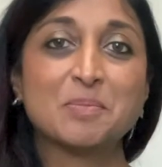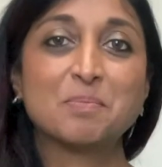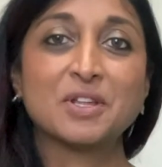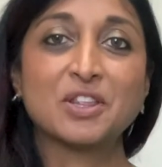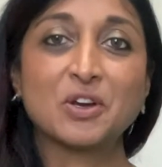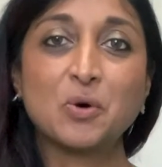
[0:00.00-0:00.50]

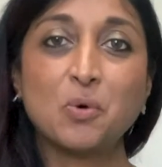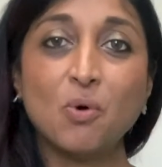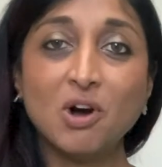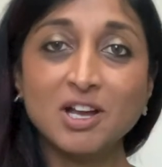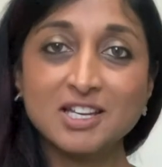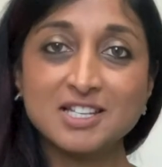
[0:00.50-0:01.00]
But the
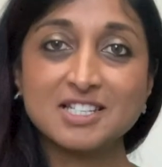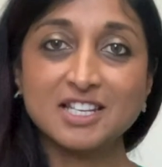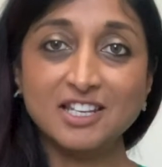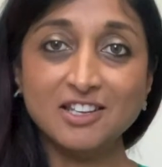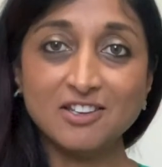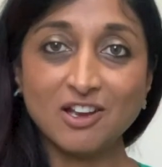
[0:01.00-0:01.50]
quiet
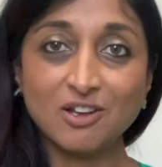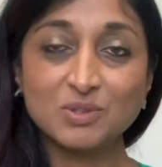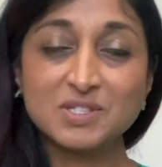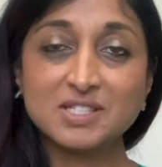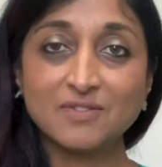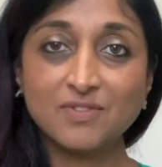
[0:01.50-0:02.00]
ego
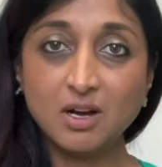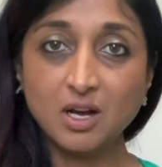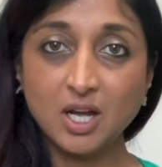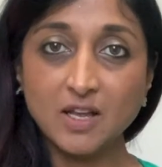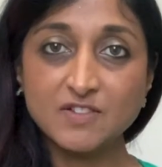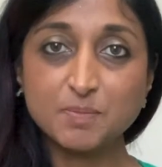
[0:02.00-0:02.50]

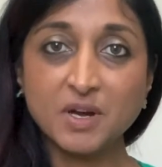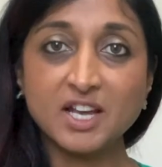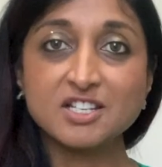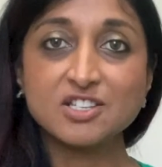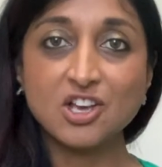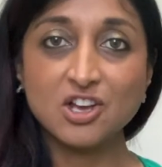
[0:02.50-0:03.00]
survives by
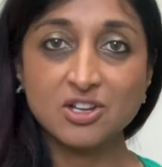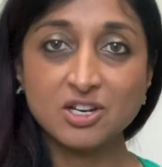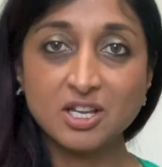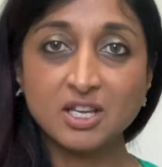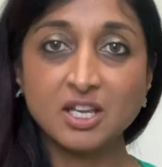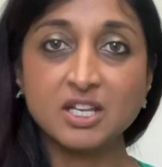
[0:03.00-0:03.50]

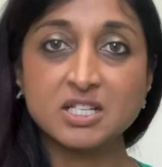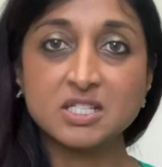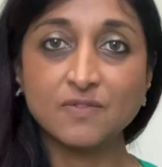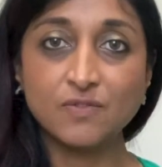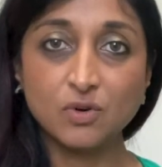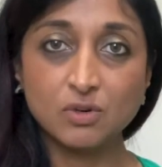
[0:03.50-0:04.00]
turning its
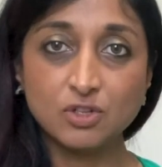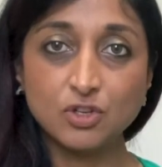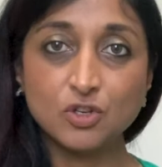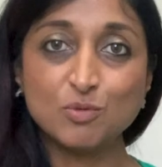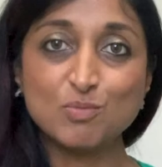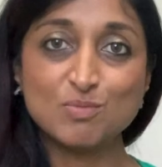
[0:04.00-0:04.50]

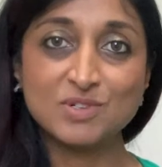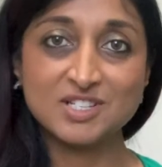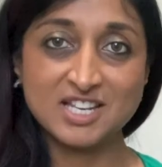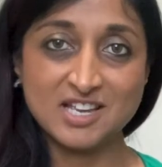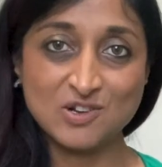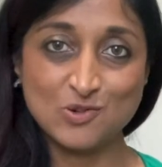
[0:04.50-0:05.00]
volume
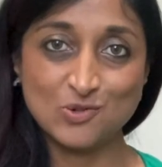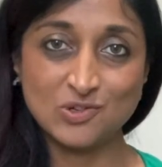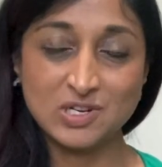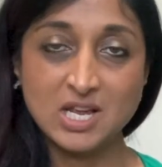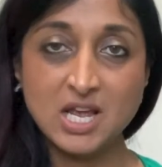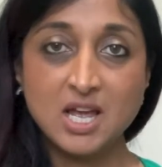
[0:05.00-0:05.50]

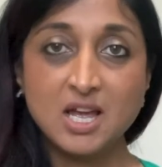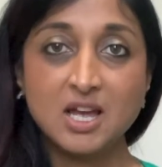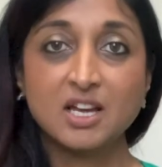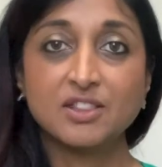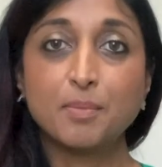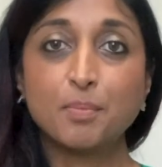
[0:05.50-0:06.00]
down.
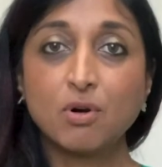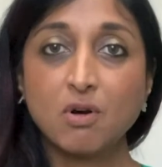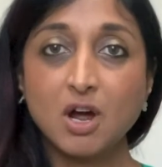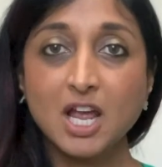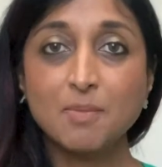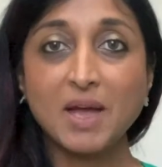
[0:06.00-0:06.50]
The
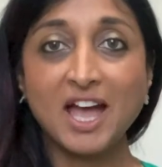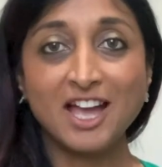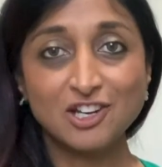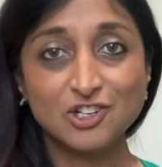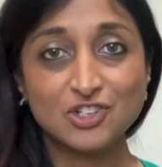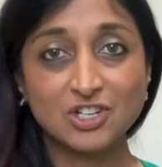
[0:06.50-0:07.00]
prime
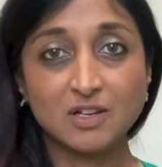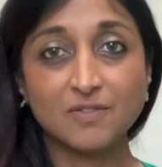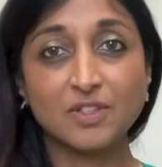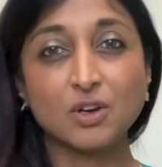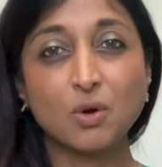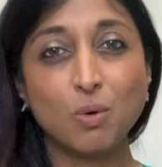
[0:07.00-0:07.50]
action of
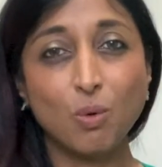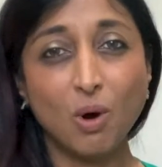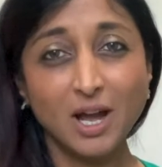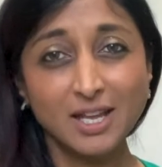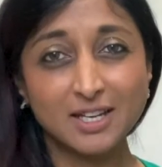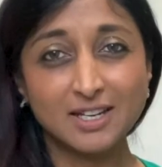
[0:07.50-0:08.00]
the
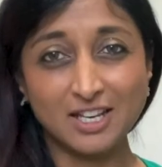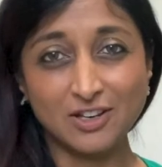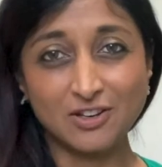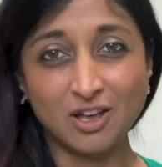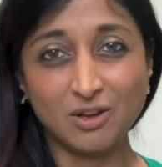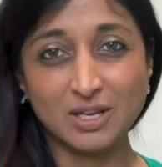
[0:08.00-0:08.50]
quiet
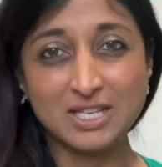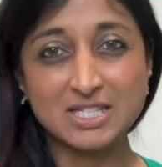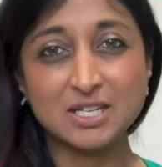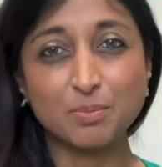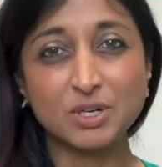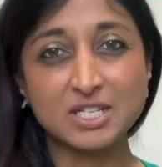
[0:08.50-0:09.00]
ego is
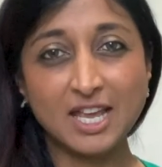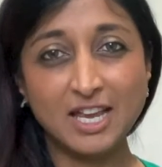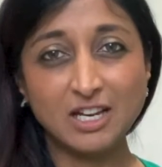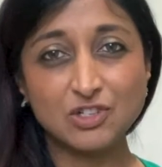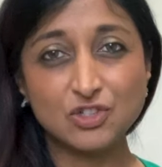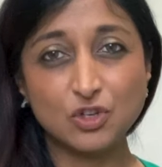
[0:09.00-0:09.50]
to
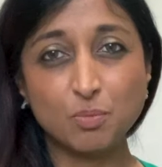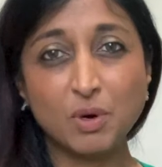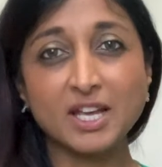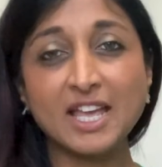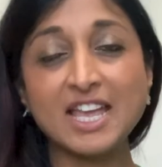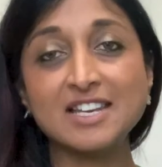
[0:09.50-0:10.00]
protect you
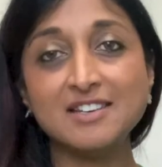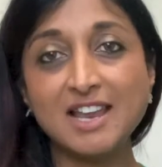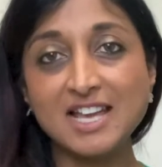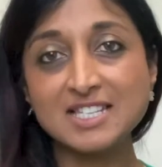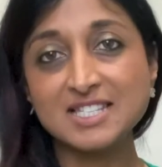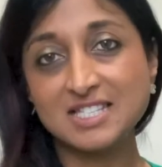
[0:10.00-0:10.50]
by a
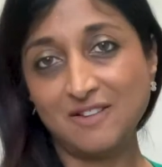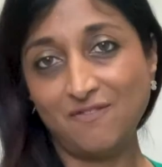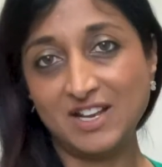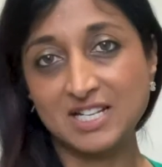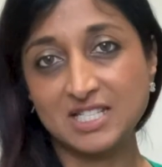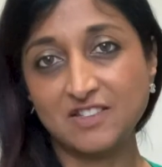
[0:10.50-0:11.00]
less
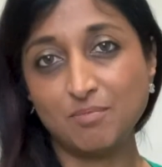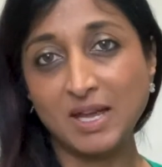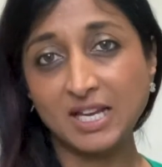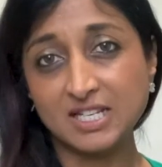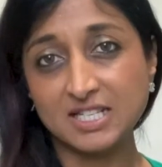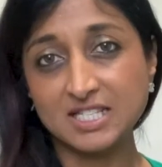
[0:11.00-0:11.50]
defensive
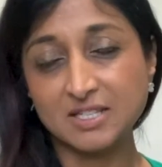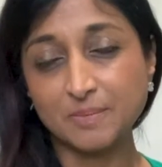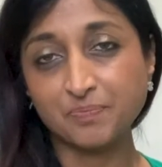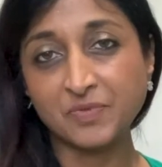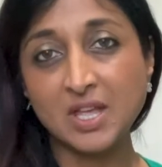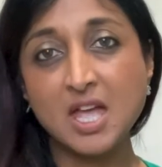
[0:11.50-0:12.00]

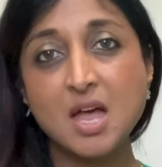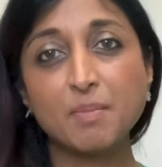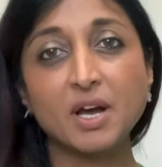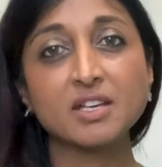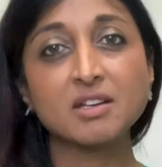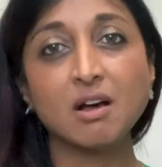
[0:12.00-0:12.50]
mechanism,
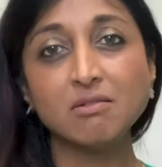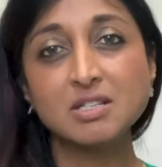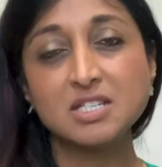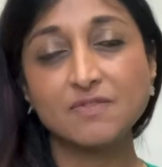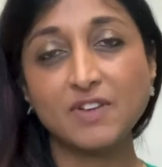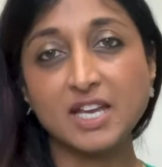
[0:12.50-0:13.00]
by
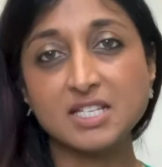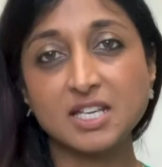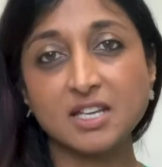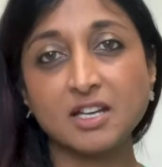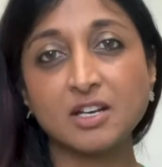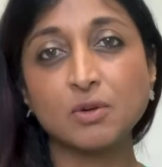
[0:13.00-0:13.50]

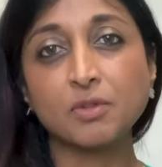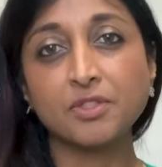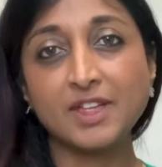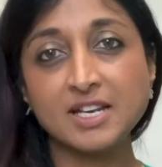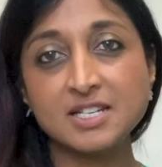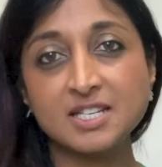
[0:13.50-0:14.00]
cultivating an
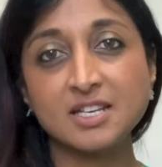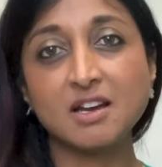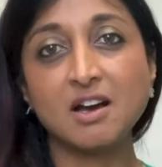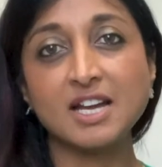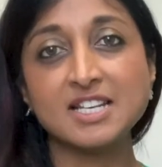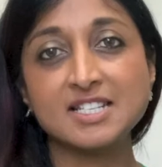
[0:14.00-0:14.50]
authentic
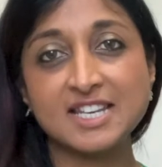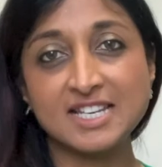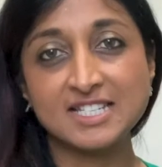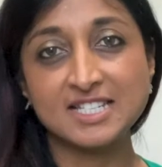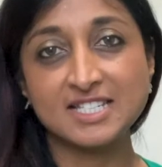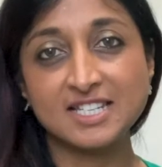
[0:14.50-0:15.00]

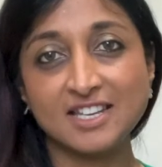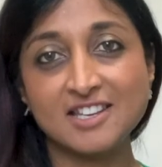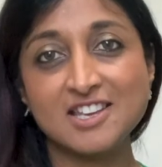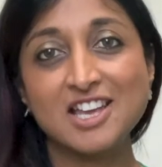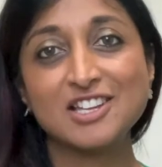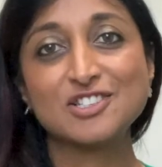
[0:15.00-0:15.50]

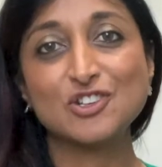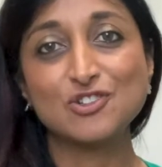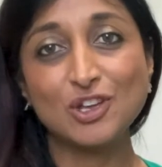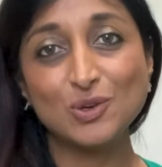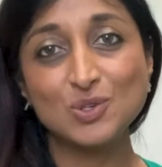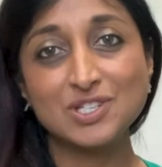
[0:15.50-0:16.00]
identity to
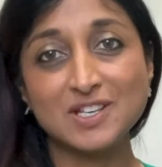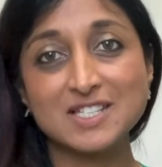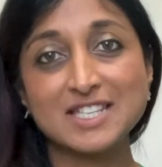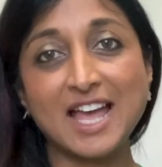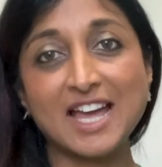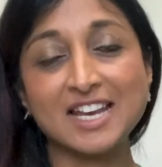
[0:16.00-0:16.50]

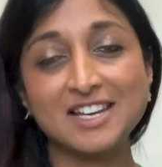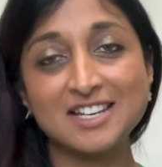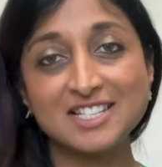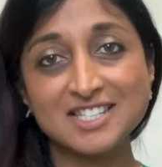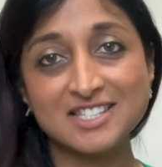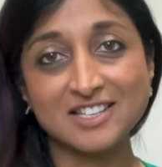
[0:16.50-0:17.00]
notice and
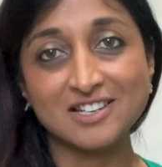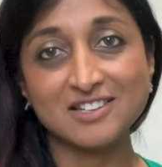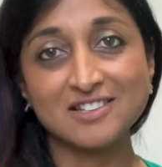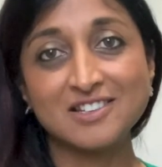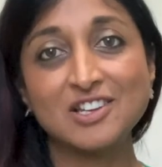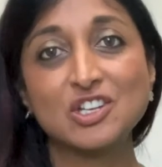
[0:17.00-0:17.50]

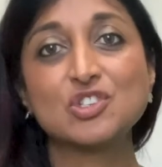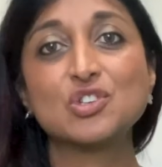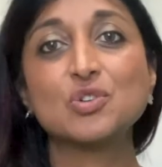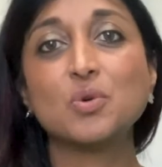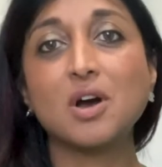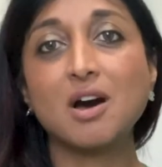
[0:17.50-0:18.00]
listen
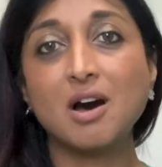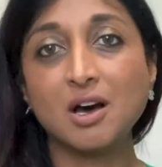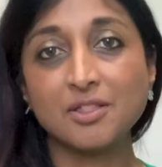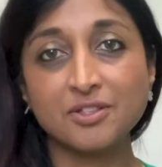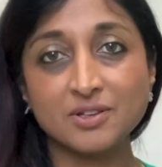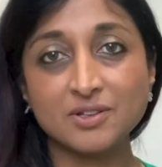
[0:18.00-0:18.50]
to
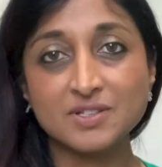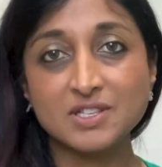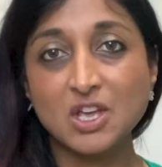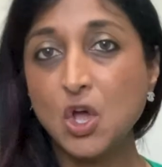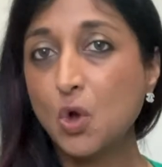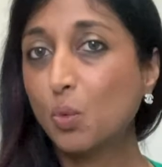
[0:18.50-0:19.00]
others
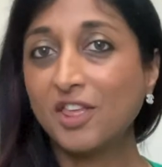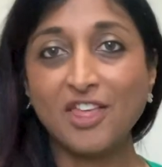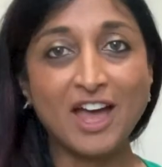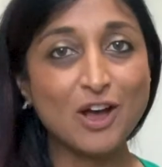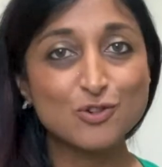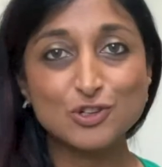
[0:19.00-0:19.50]

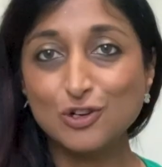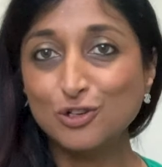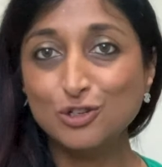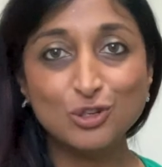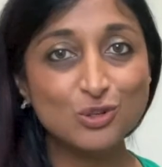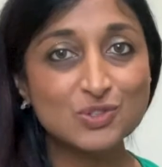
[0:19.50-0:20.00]
without
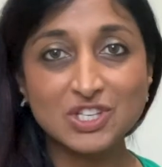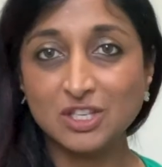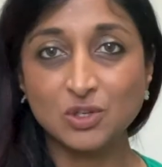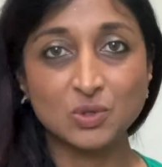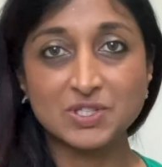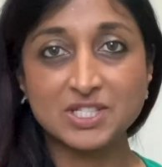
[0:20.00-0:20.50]
losing
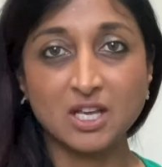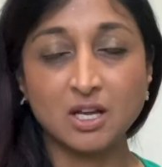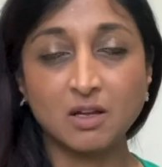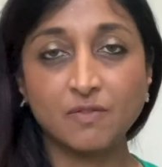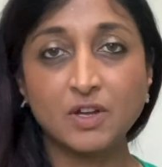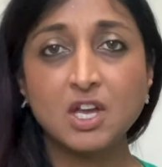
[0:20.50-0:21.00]

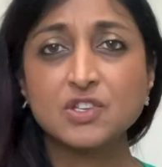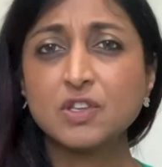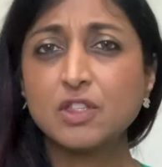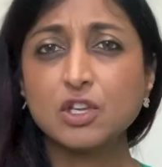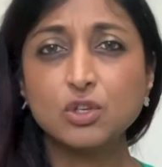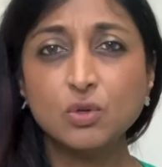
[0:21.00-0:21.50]
yourself, so
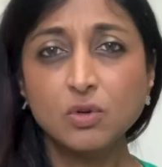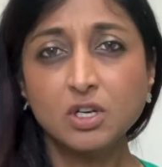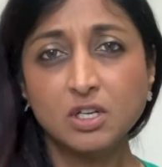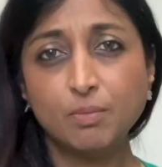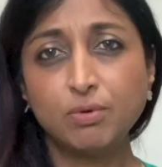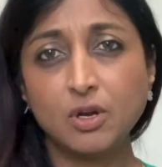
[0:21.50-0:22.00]
that you
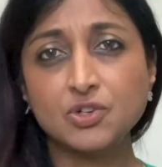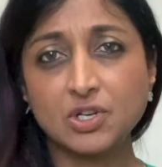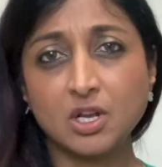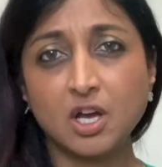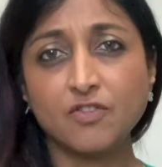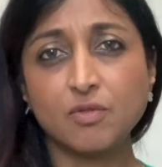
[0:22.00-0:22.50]
can approach
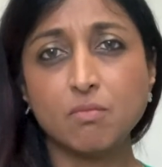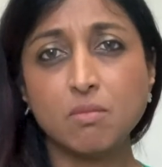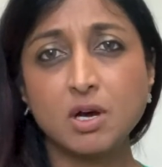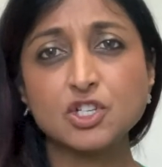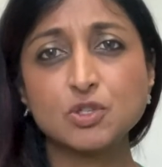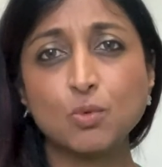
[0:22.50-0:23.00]
life
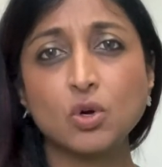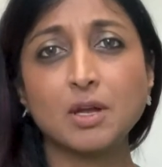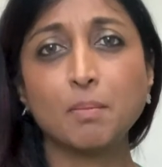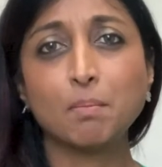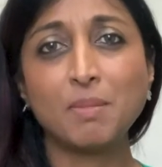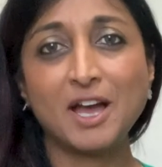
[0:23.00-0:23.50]
much more
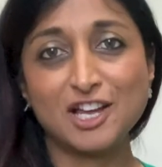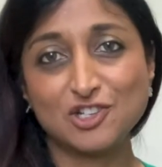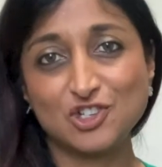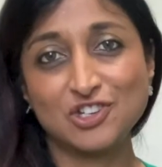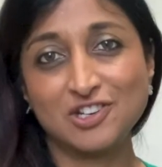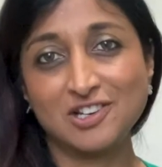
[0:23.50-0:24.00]

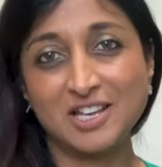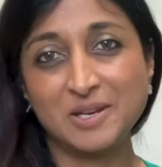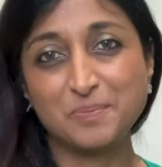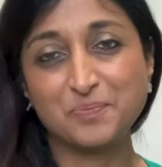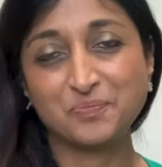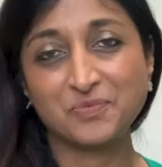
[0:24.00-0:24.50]
compassionately.